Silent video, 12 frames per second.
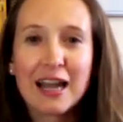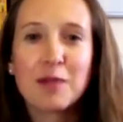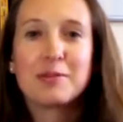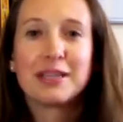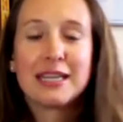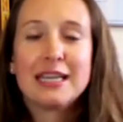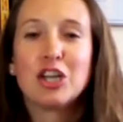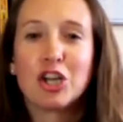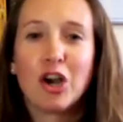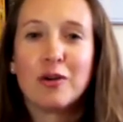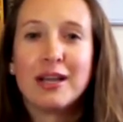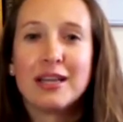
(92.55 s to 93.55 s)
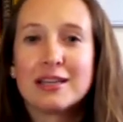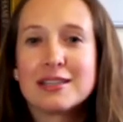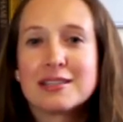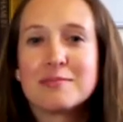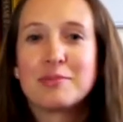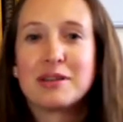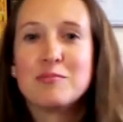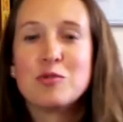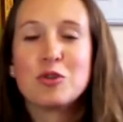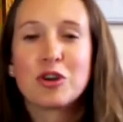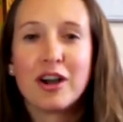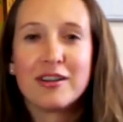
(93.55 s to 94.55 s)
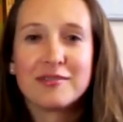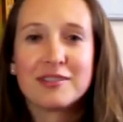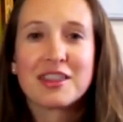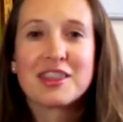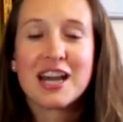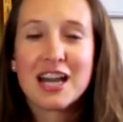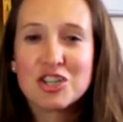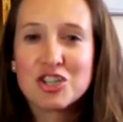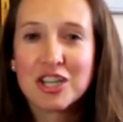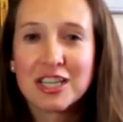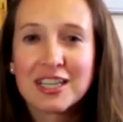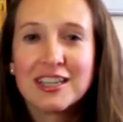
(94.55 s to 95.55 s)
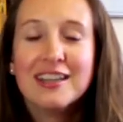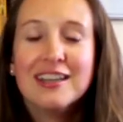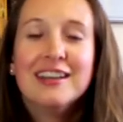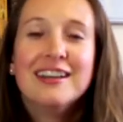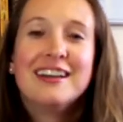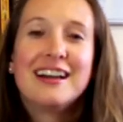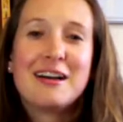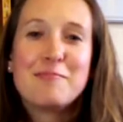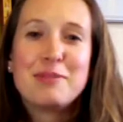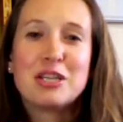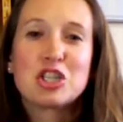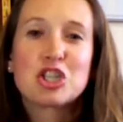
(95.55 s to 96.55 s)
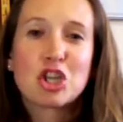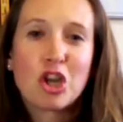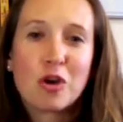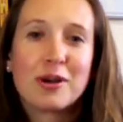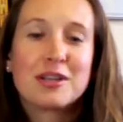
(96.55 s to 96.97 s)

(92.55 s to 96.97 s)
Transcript: up and getting going is a bit more kind of lethargic, a bit slower.